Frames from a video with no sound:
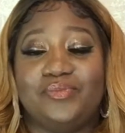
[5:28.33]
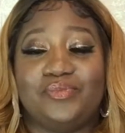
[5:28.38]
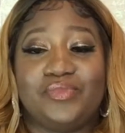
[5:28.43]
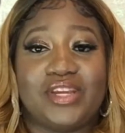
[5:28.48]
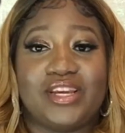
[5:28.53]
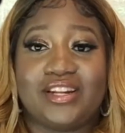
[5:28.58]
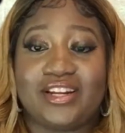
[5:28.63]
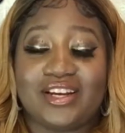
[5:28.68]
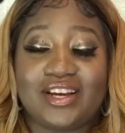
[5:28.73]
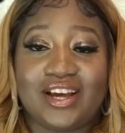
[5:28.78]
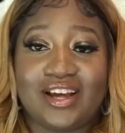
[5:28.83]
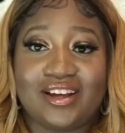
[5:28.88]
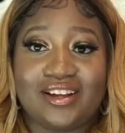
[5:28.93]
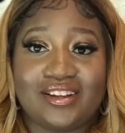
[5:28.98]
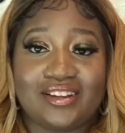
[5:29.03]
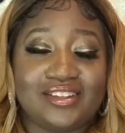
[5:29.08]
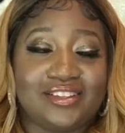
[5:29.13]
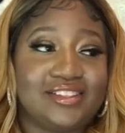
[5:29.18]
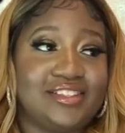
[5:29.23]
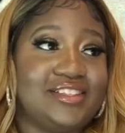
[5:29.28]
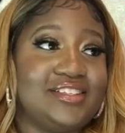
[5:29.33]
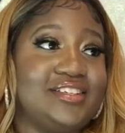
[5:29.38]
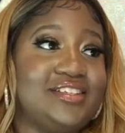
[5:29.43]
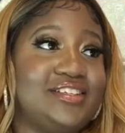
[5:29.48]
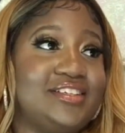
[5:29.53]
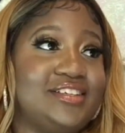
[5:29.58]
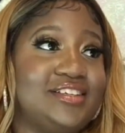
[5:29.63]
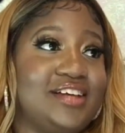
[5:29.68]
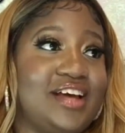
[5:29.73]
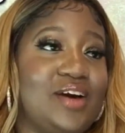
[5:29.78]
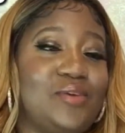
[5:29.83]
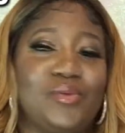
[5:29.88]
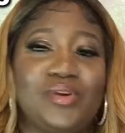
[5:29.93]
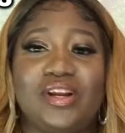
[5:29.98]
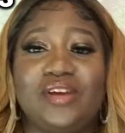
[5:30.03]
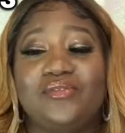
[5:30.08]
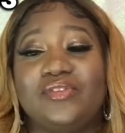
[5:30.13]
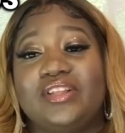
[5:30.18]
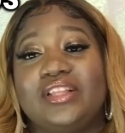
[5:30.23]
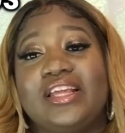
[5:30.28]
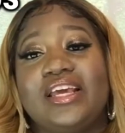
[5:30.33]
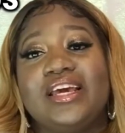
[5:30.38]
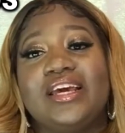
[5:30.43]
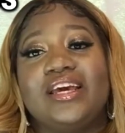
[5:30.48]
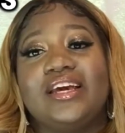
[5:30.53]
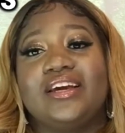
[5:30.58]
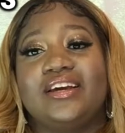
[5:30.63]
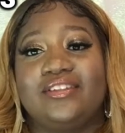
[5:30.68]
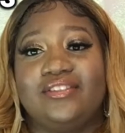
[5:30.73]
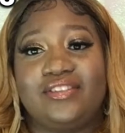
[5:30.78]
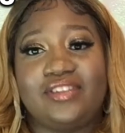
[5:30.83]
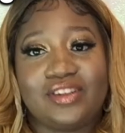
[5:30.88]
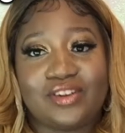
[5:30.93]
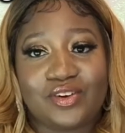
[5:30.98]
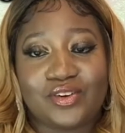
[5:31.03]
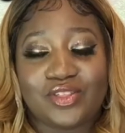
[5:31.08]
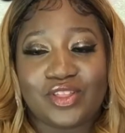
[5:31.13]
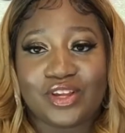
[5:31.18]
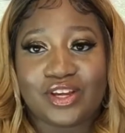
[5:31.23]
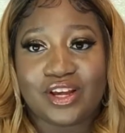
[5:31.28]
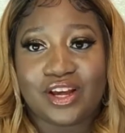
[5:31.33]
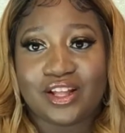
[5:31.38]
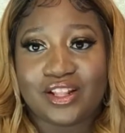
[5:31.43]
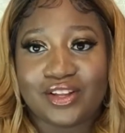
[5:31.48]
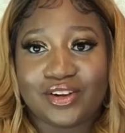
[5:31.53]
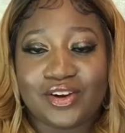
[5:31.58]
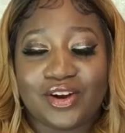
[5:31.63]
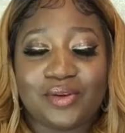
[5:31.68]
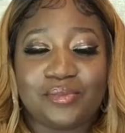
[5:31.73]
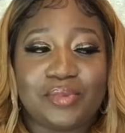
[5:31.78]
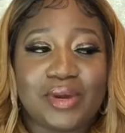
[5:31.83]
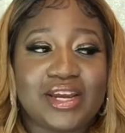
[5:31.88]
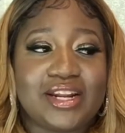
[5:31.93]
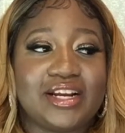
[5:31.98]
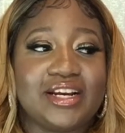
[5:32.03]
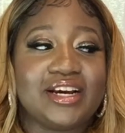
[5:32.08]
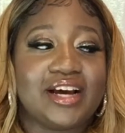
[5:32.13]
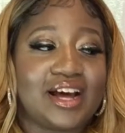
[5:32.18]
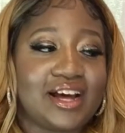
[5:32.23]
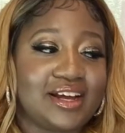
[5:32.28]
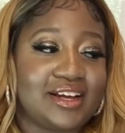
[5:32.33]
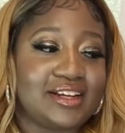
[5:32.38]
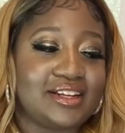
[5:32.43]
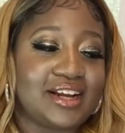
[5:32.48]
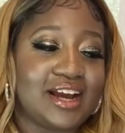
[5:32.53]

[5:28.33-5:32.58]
in the cons. I wouldn't even consider the color being a con.